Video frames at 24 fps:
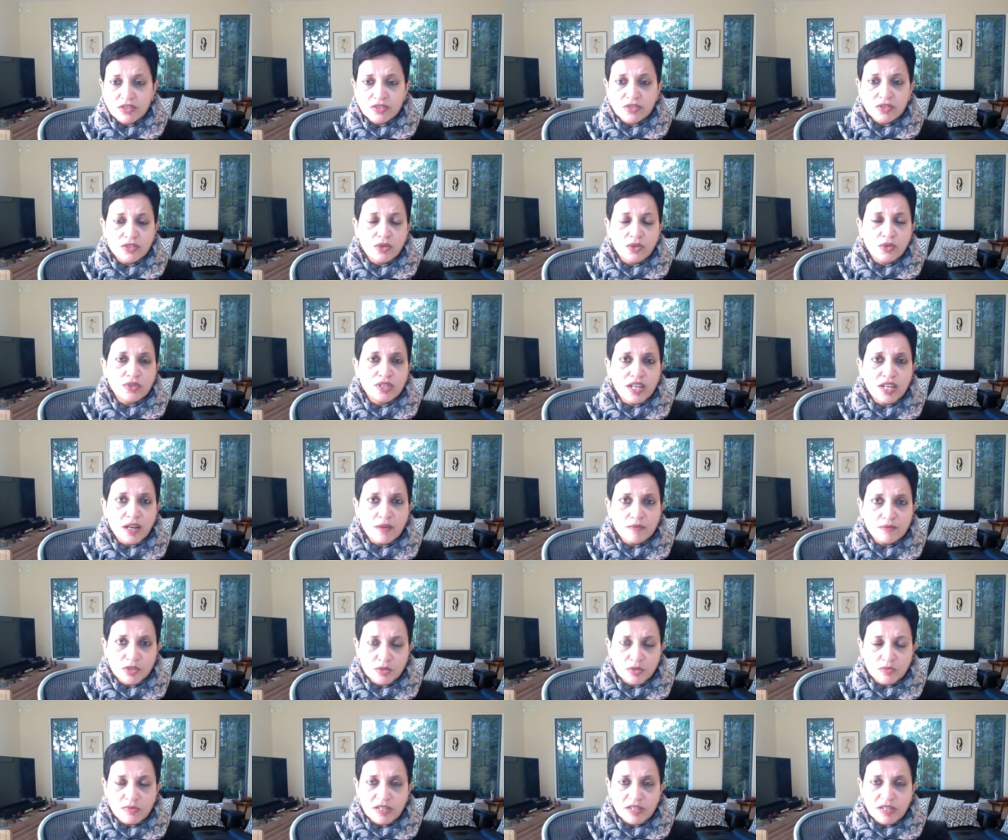So don't
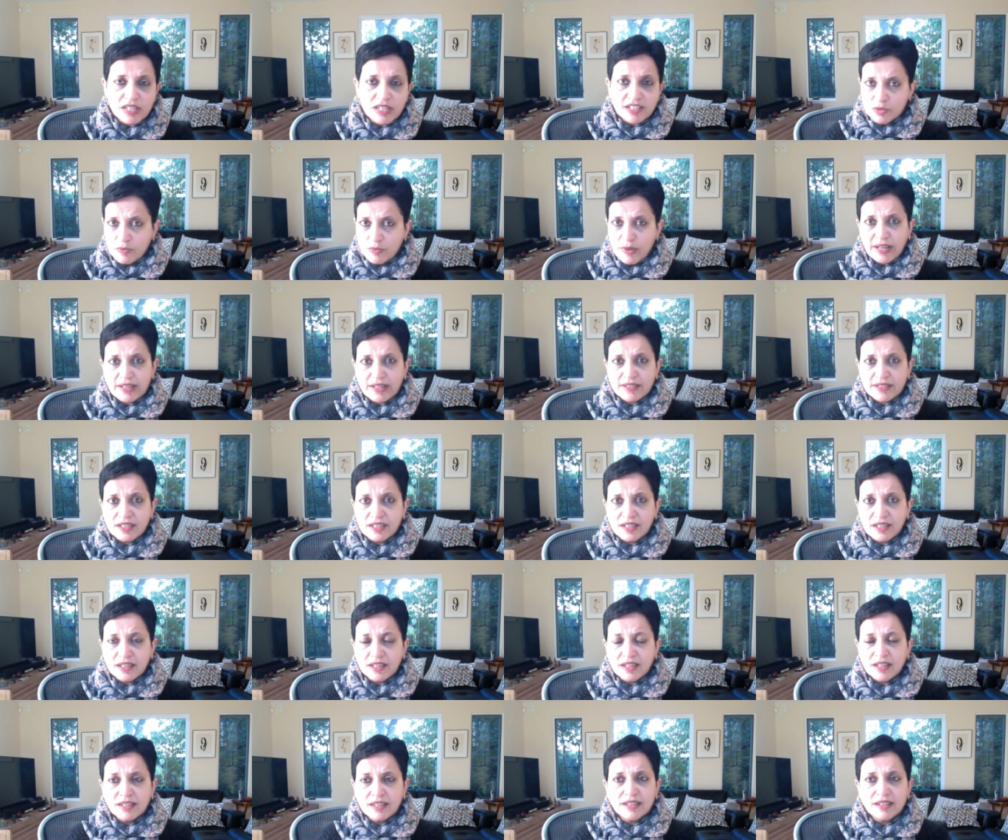come to me
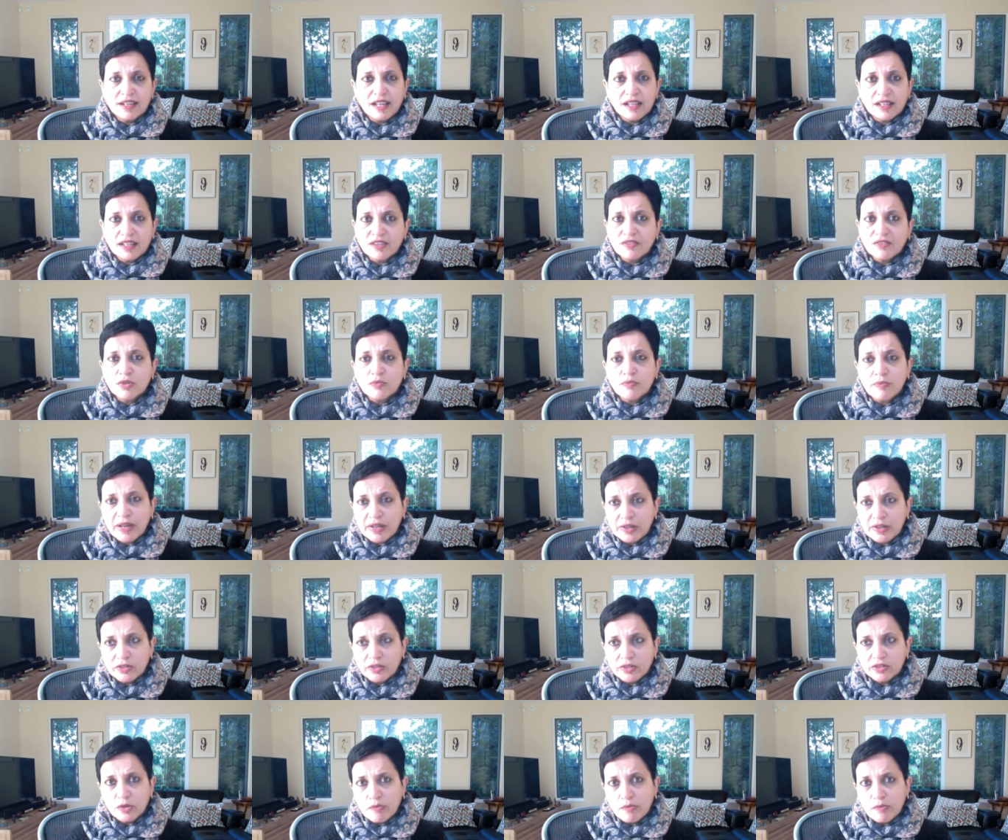expecting that I'll give you a
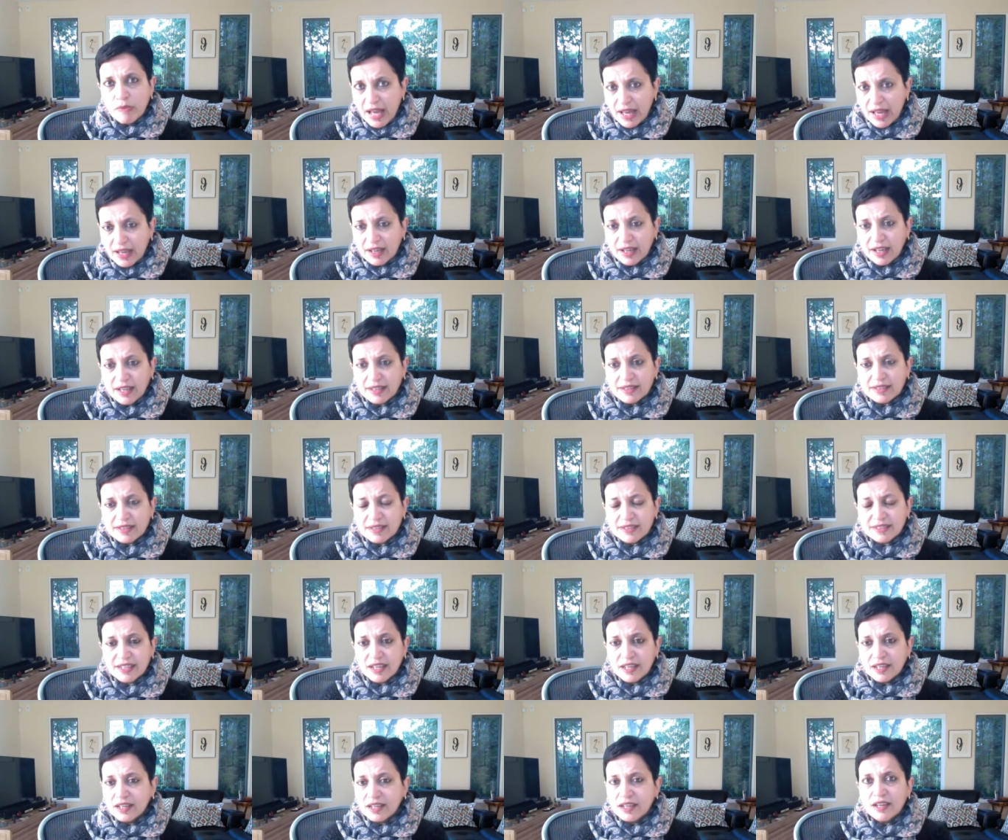pat on your back and
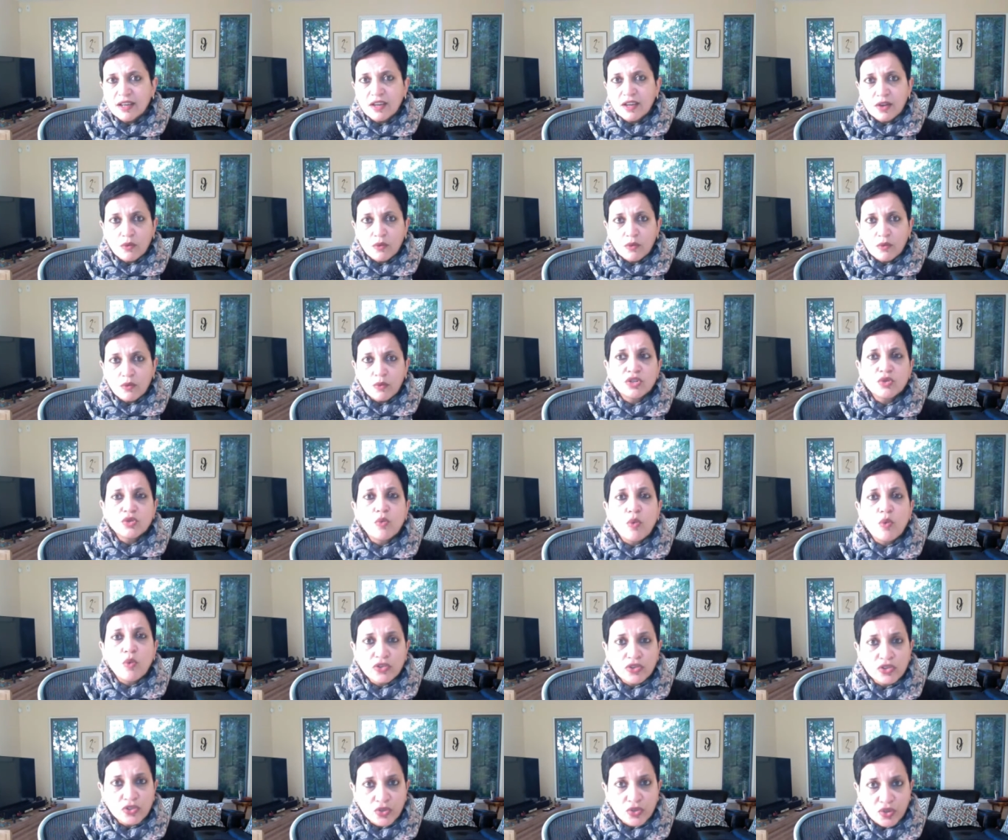say what you
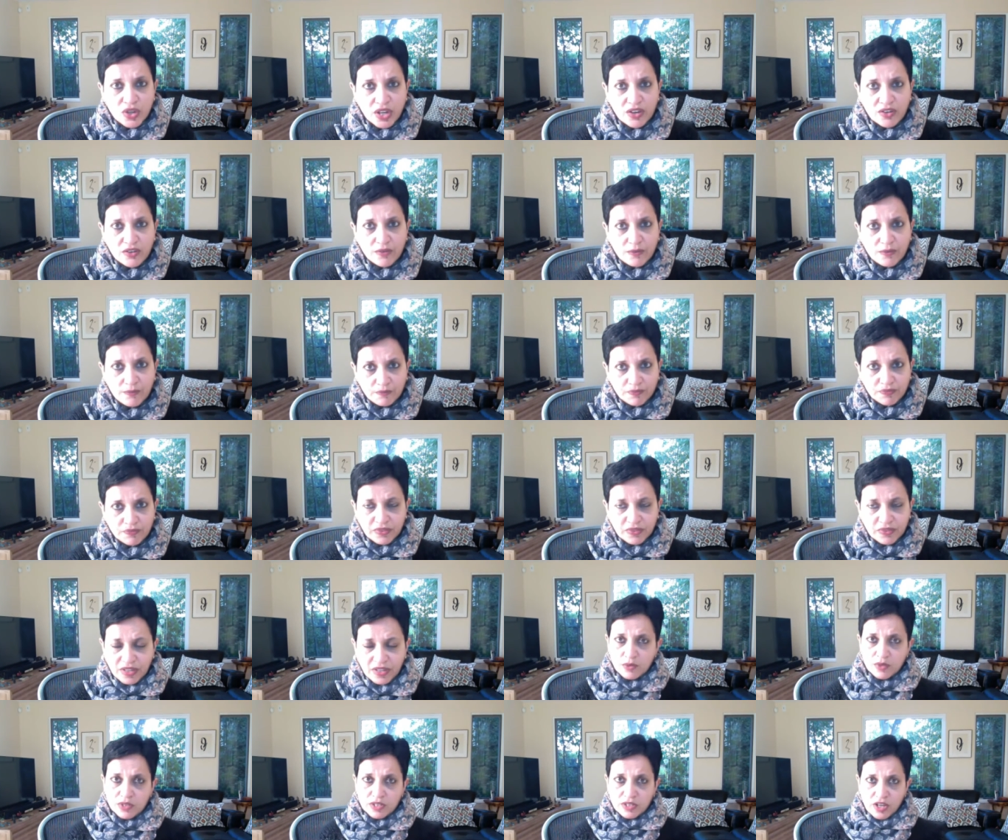want to hear.
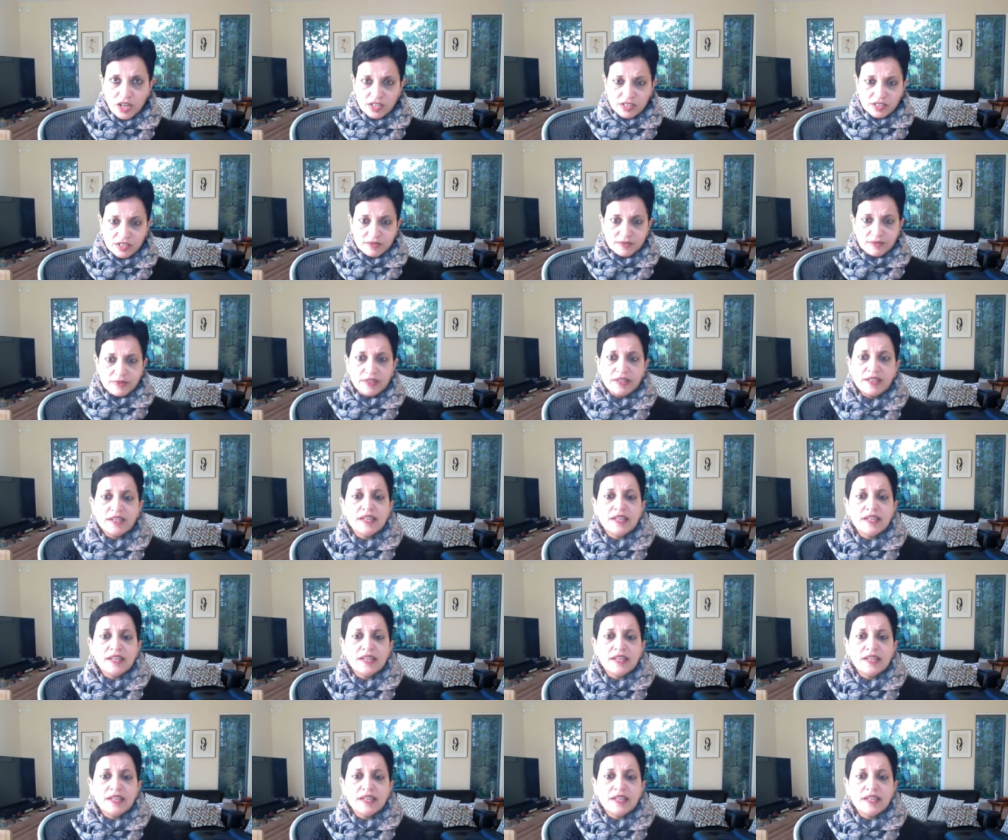I will not.